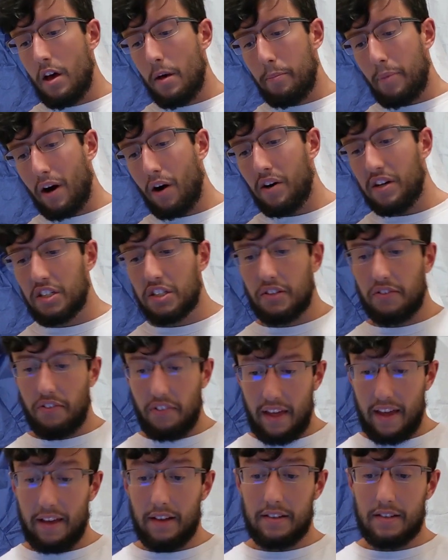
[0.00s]
Paris
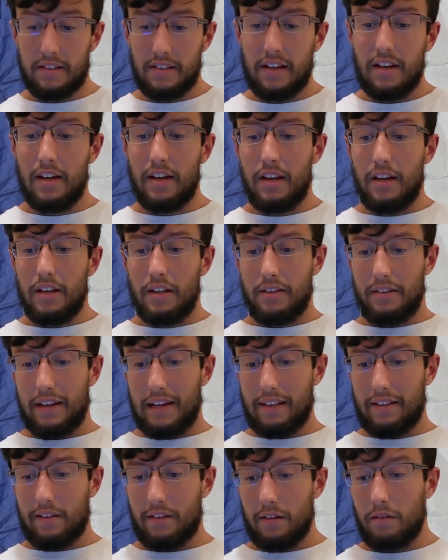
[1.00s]
thinks
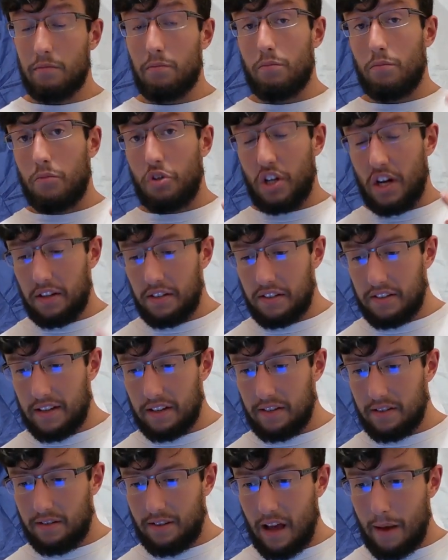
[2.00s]
that Giant
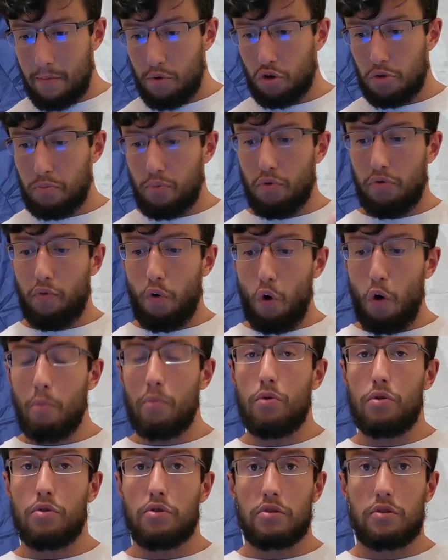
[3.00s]
sets damage
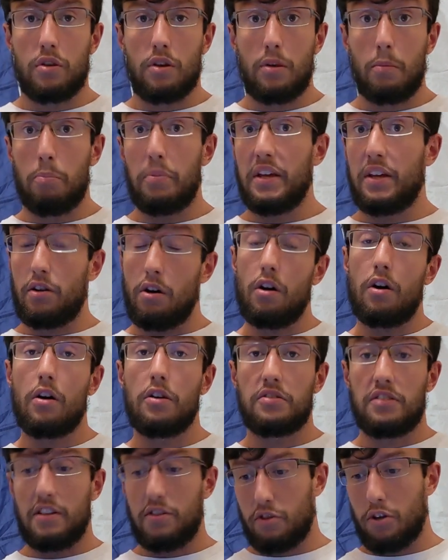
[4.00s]
performance
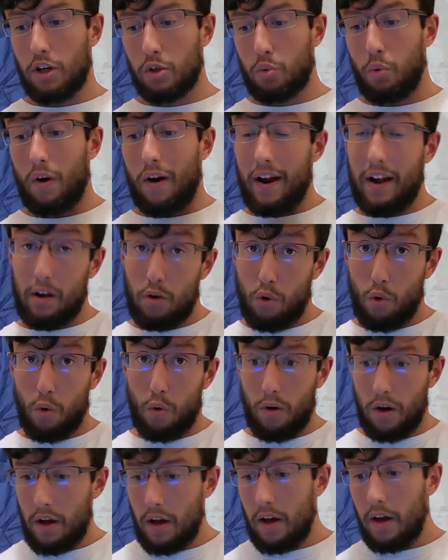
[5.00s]
because he's got what I
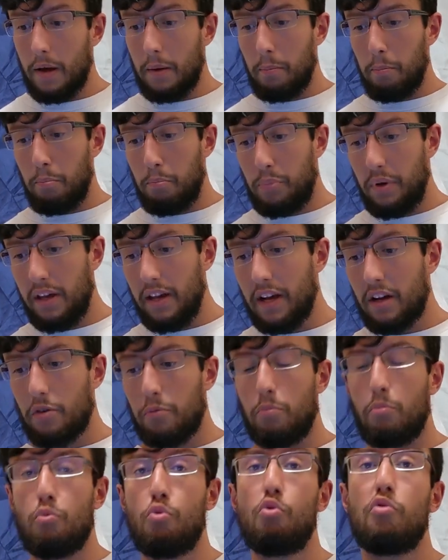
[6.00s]
call big
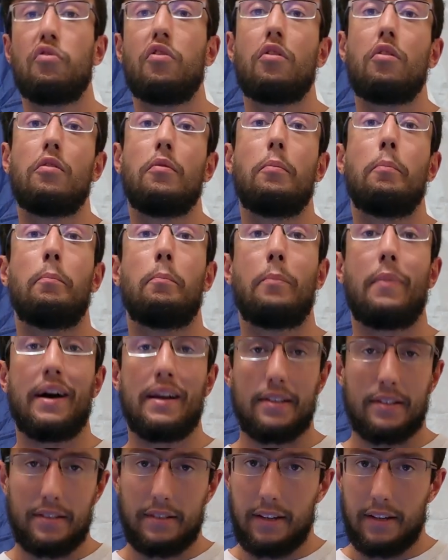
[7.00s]
mover
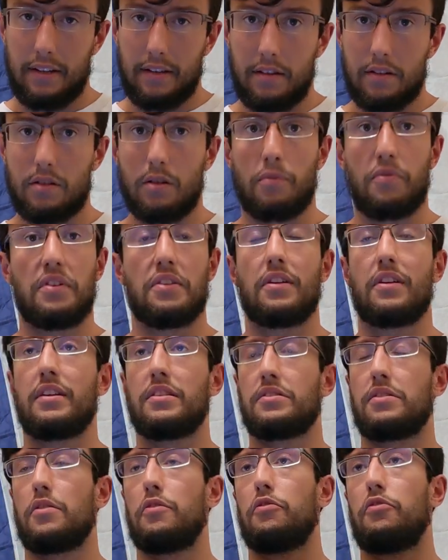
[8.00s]
mindset, something that
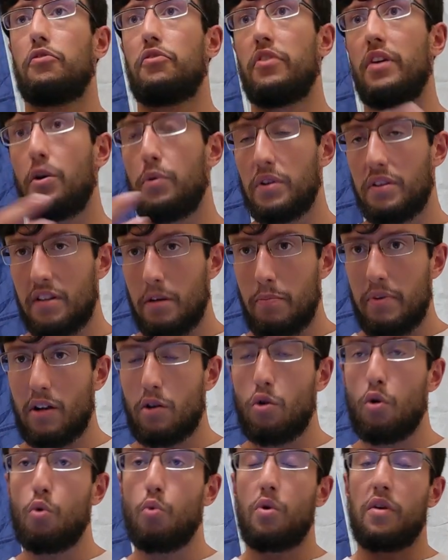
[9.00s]
is very
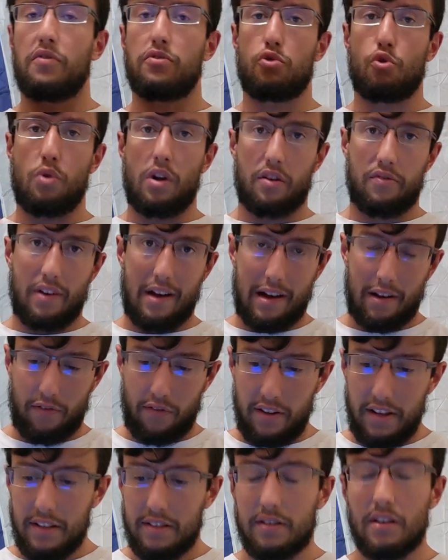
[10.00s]
typical with strength
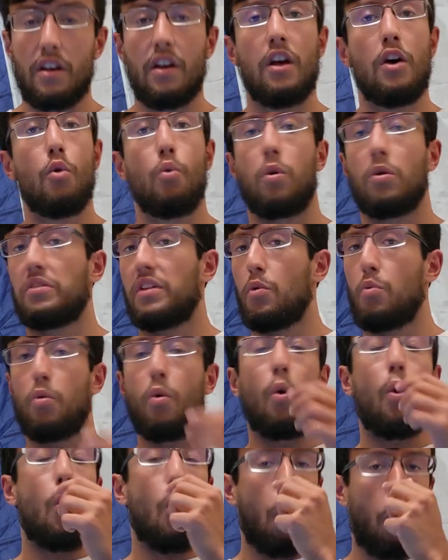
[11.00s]
athletes, Well, they
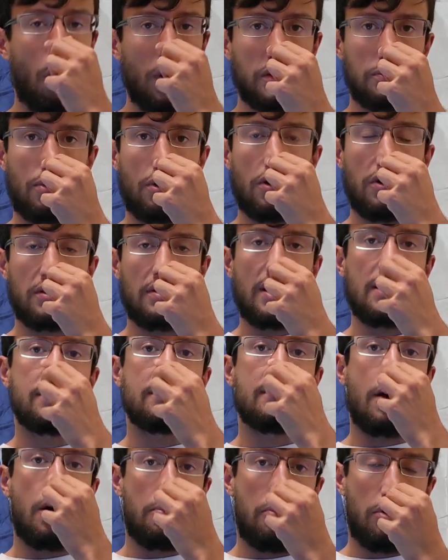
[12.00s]
will always prioritize
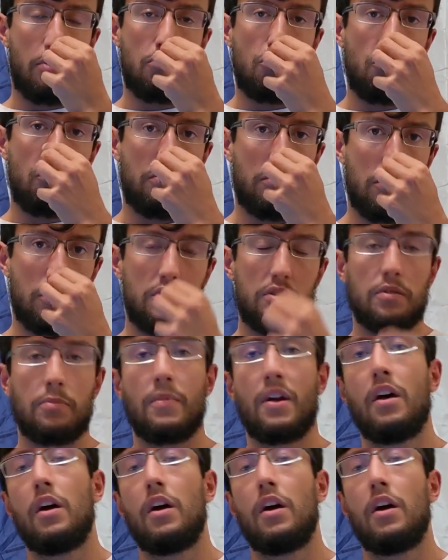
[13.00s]
compound movements